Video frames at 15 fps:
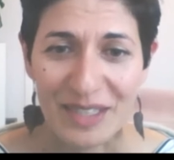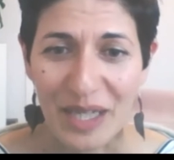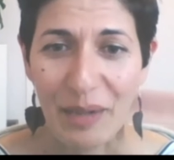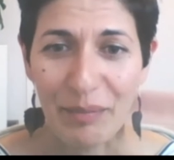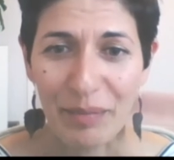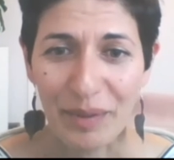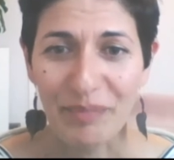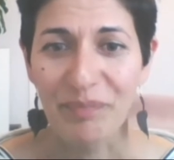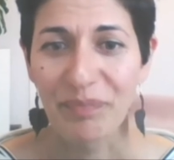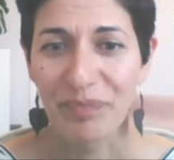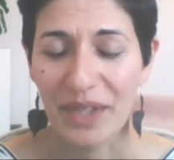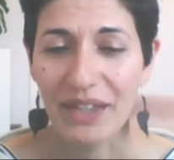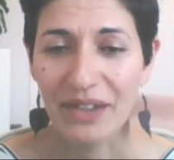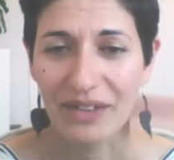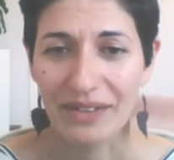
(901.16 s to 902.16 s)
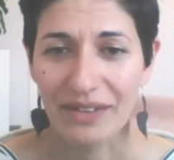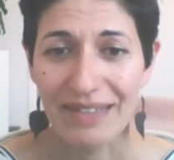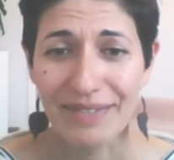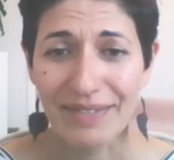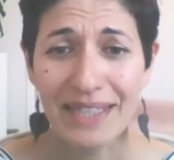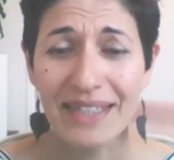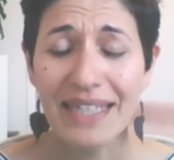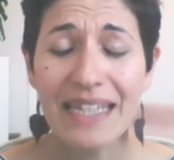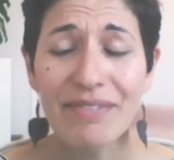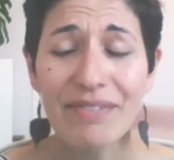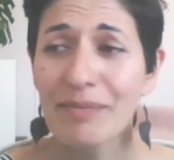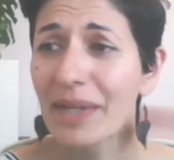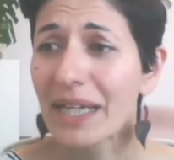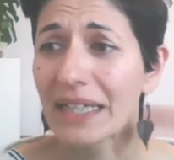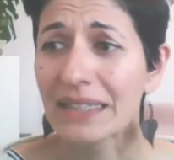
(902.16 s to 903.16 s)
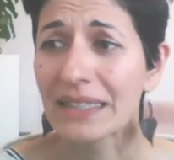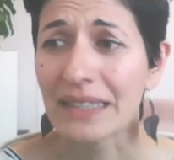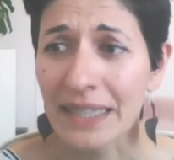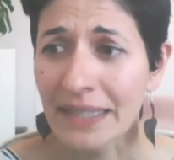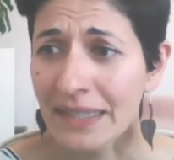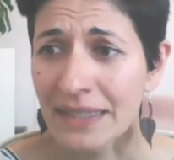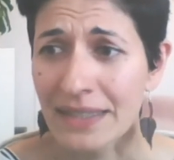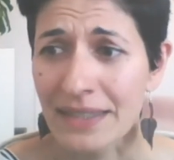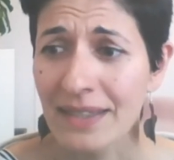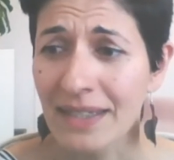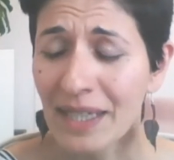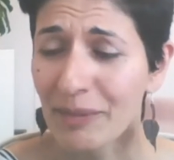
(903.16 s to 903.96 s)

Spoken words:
happen in our lives. And even my clients